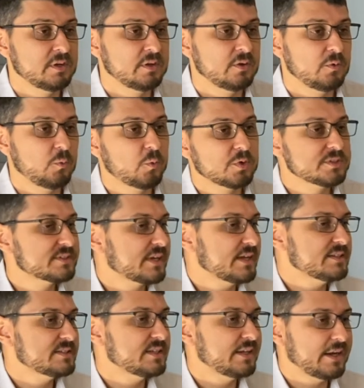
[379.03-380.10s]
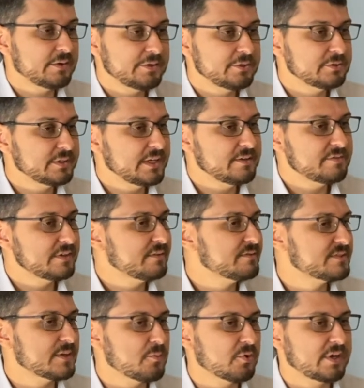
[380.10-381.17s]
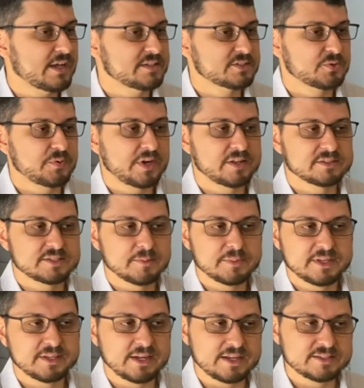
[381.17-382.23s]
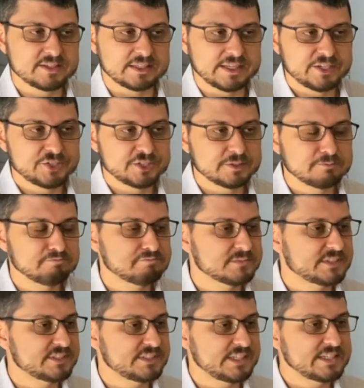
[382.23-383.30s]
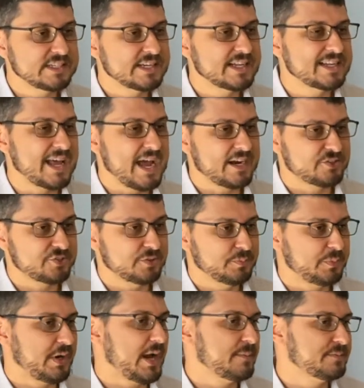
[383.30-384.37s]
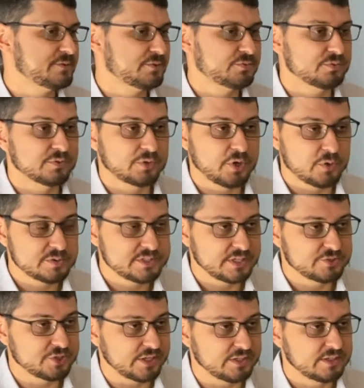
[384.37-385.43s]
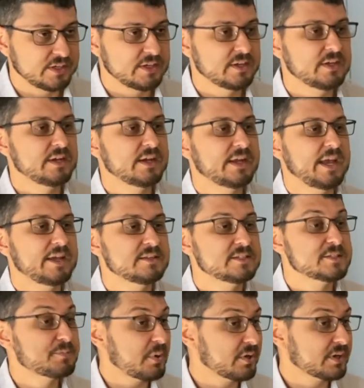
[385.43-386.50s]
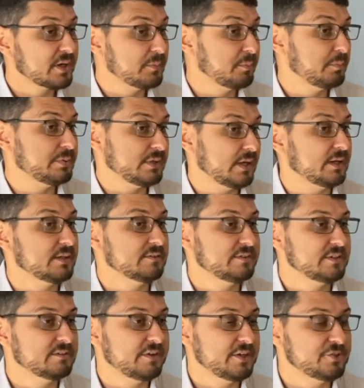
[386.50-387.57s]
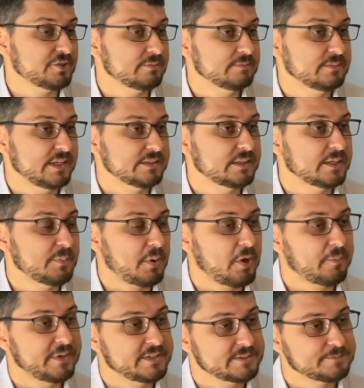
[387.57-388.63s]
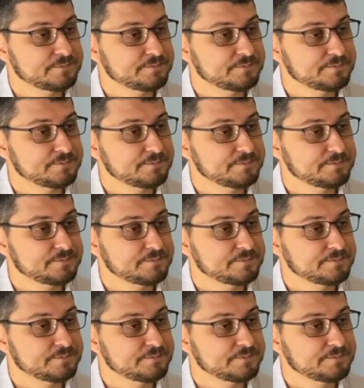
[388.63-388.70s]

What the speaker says: Worst case scenario, even if someone has created something in isolation, seen it in action perhaps through co-teaching, can spark a plug of innovation in the department.